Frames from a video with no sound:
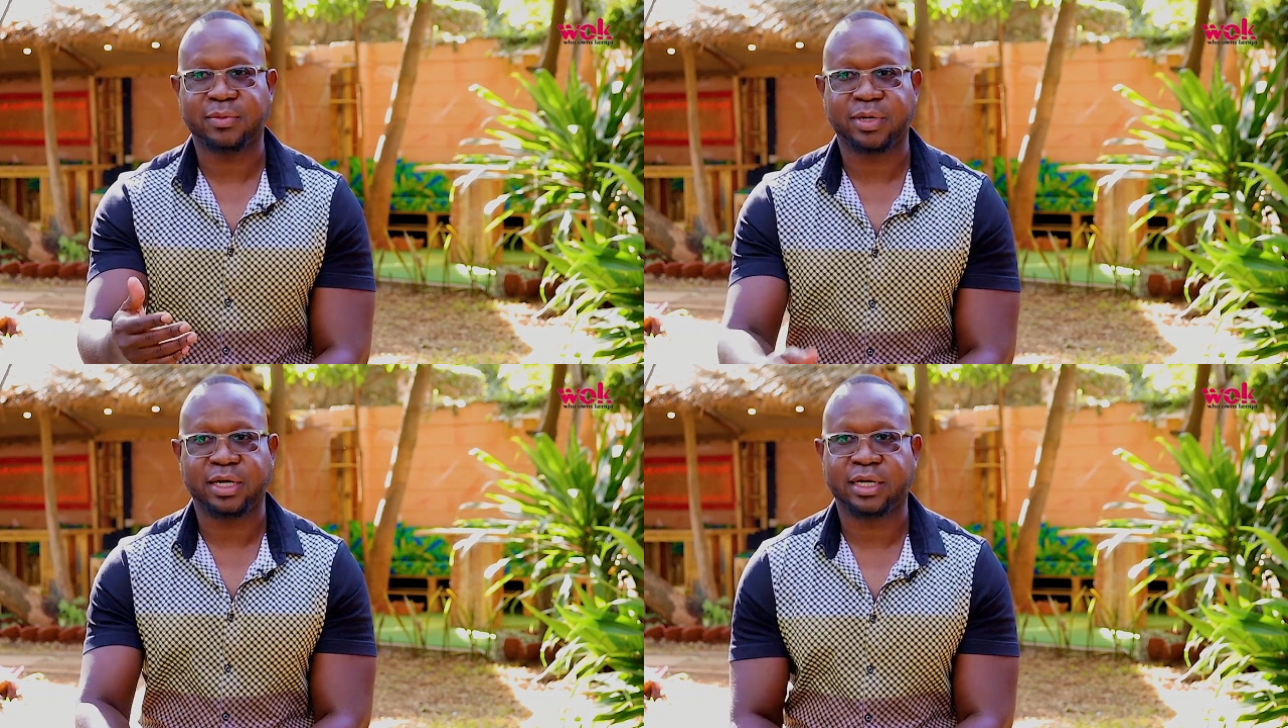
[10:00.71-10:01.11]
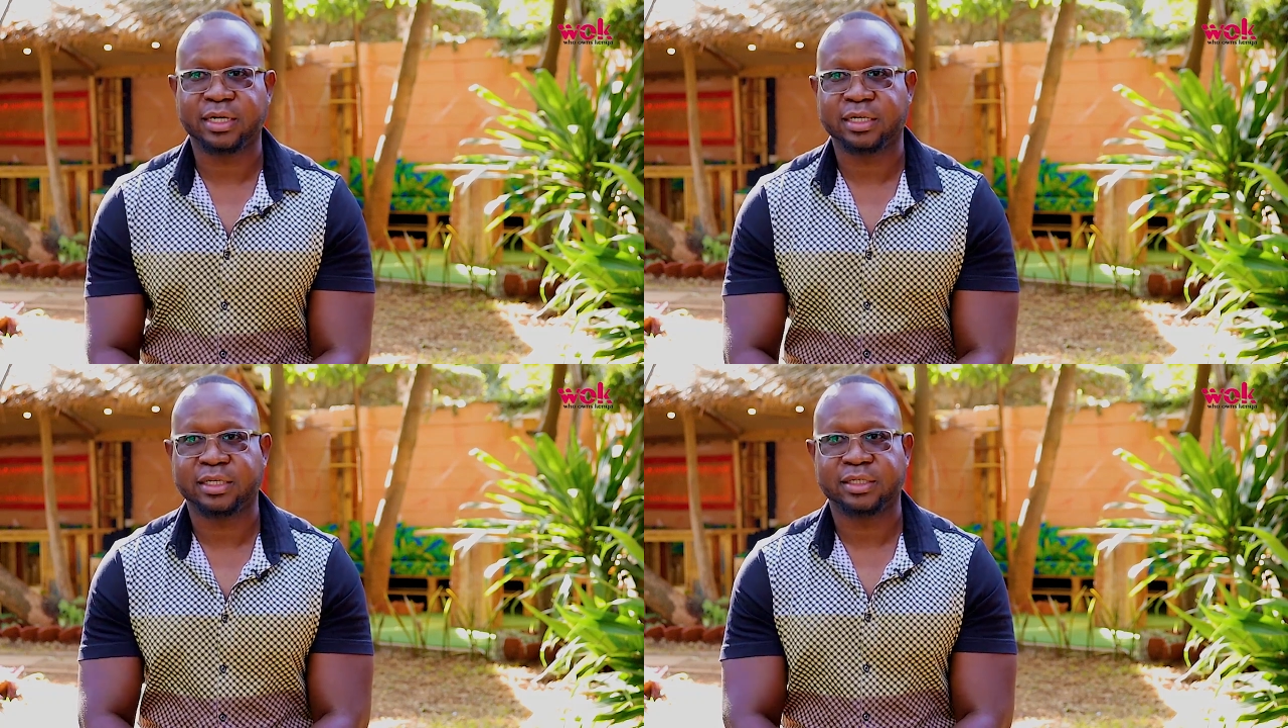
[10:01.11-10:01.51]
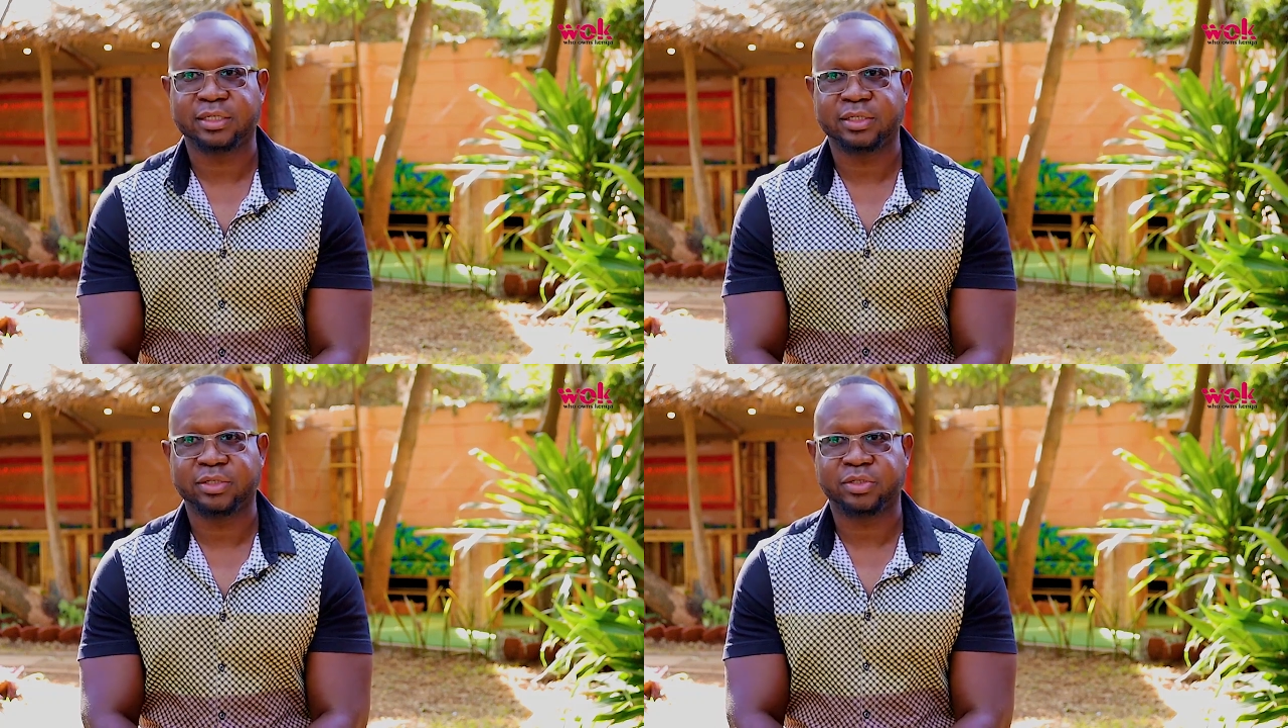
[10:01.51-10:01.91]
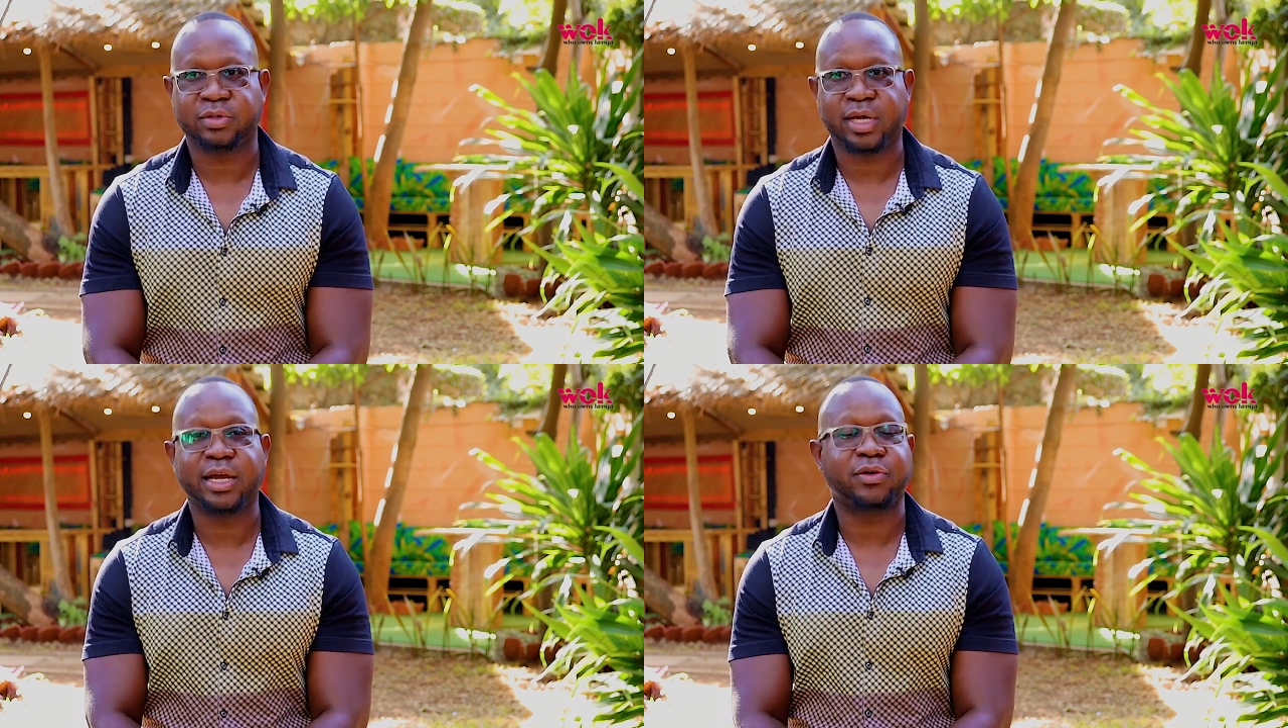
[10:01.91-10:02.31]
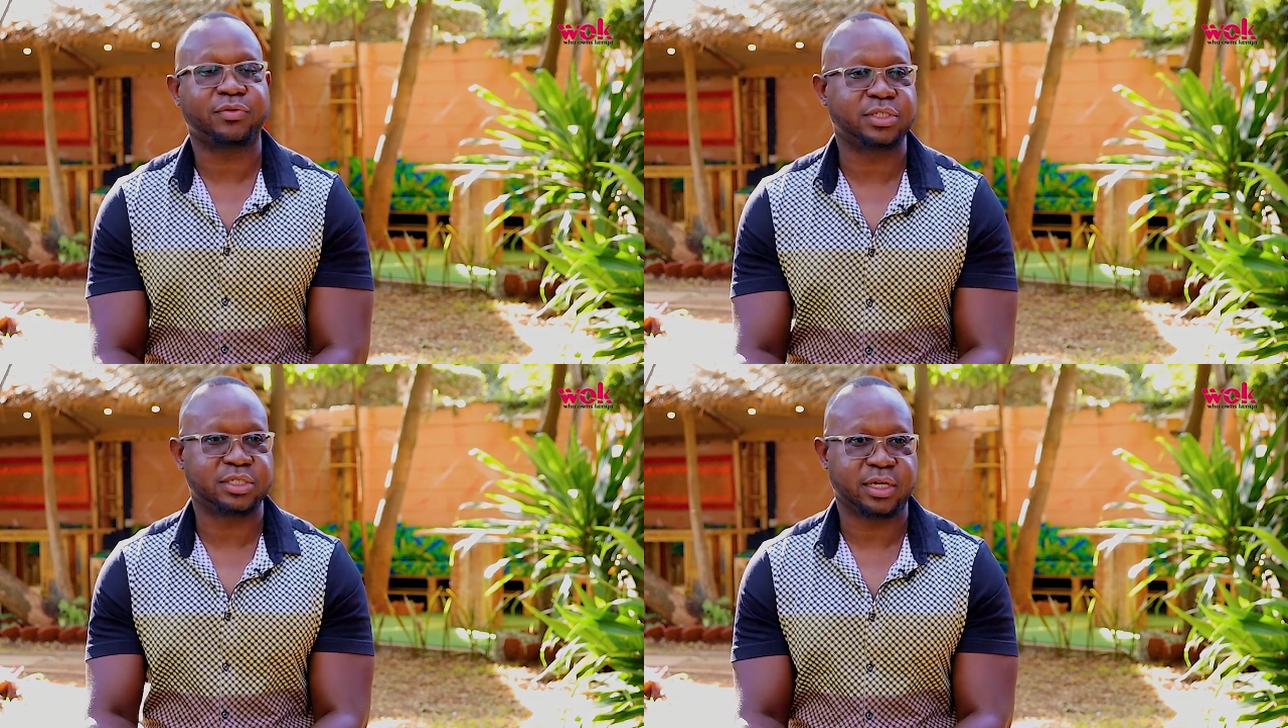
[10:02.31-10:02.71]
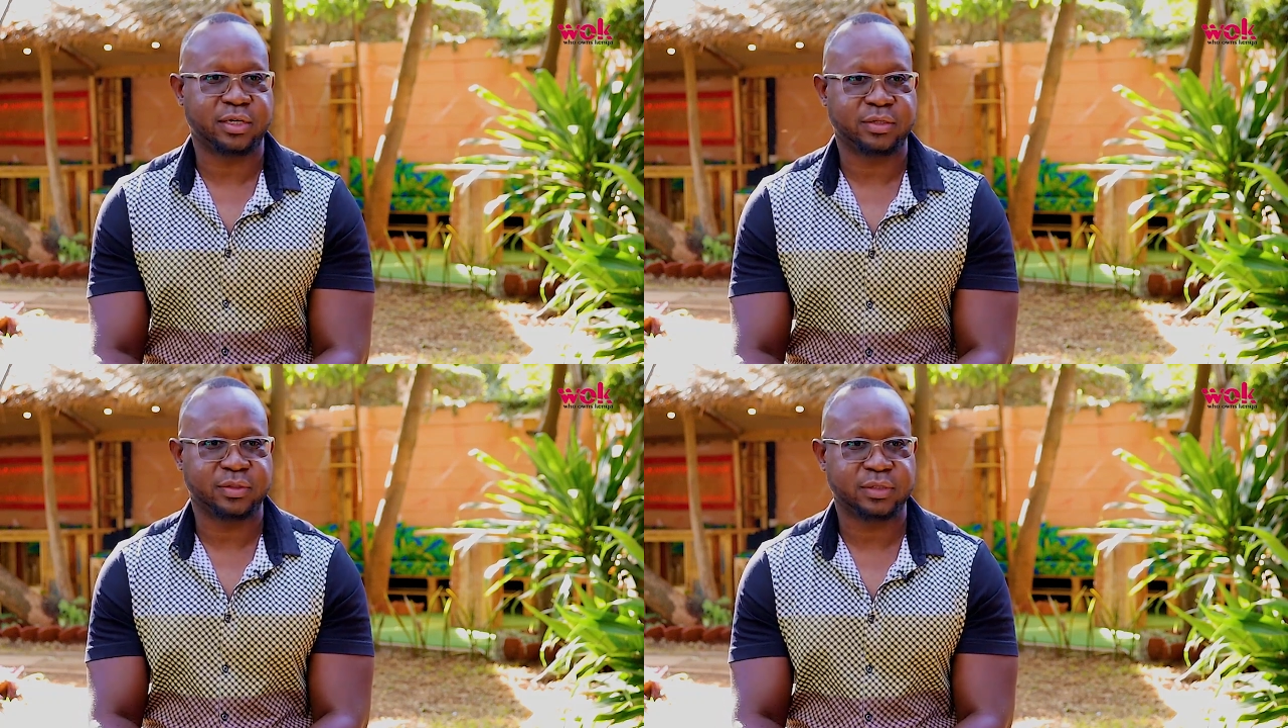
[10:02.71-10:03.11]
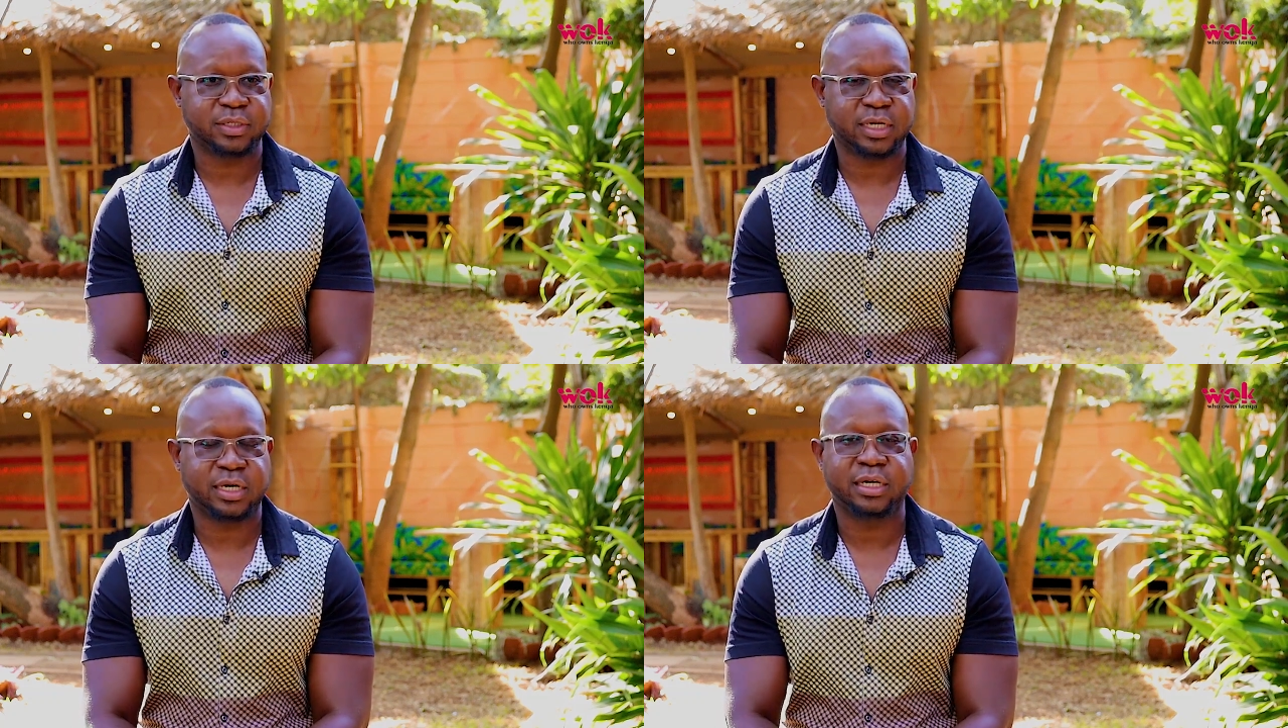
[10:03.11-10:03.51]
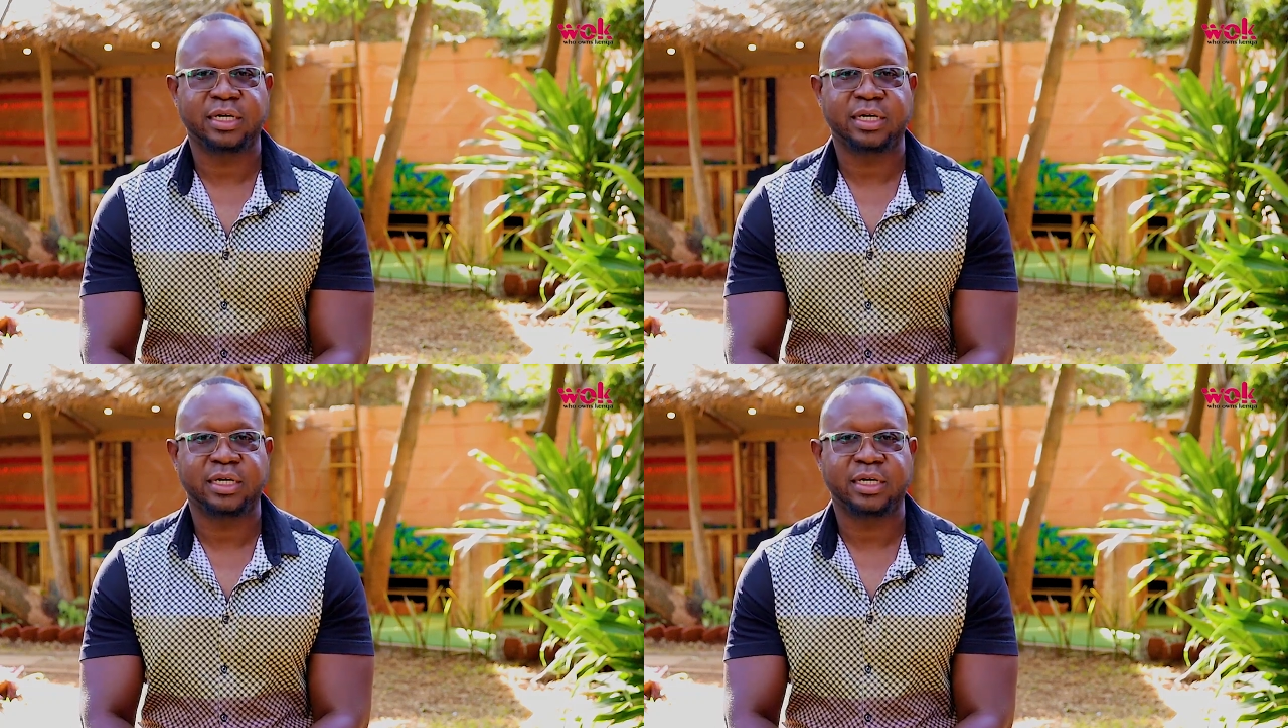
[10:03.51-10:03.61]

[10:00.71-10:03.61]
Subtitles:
by end of this year. Yeah.